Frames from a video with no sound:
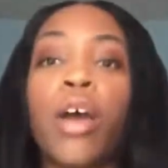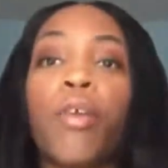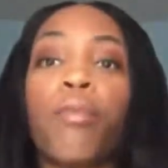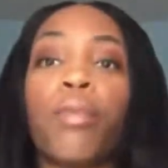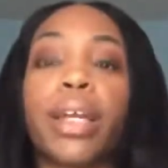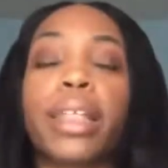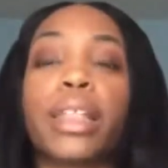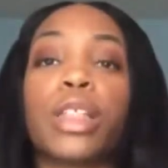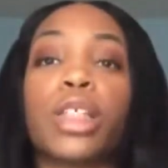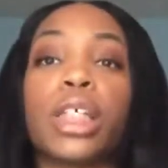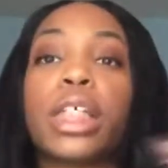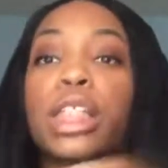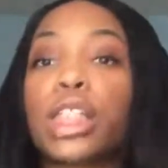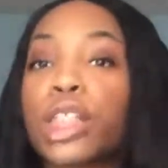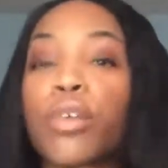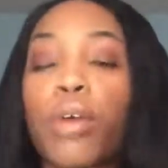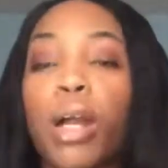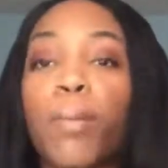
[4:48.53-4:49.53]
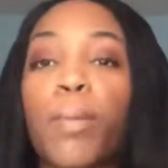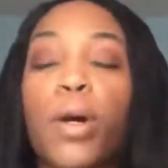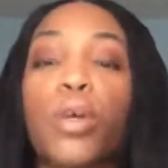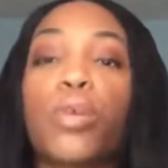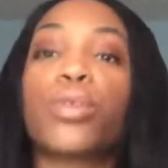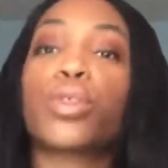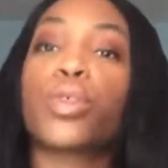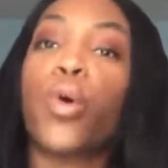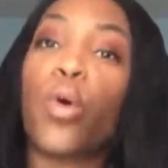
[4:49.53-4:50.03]
reacting to Instagram
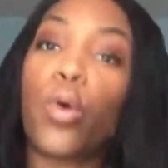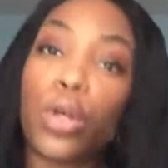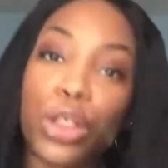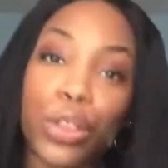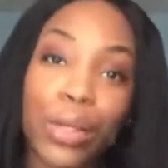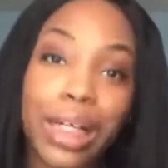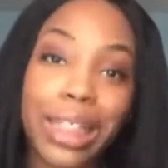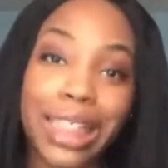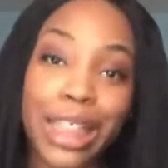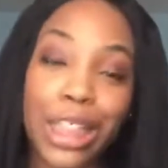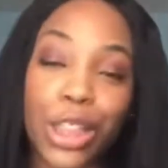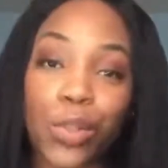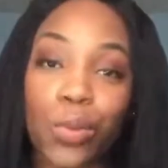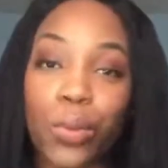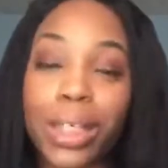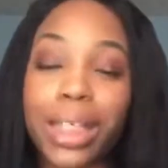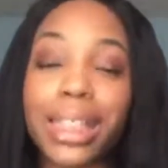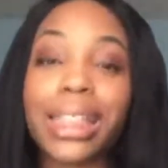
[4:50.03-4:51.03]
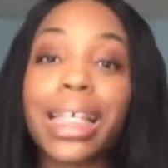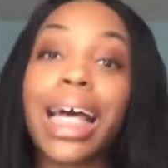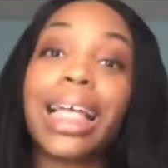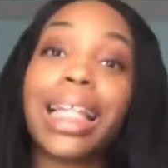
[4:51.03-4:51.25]
posts or you guys' tweets.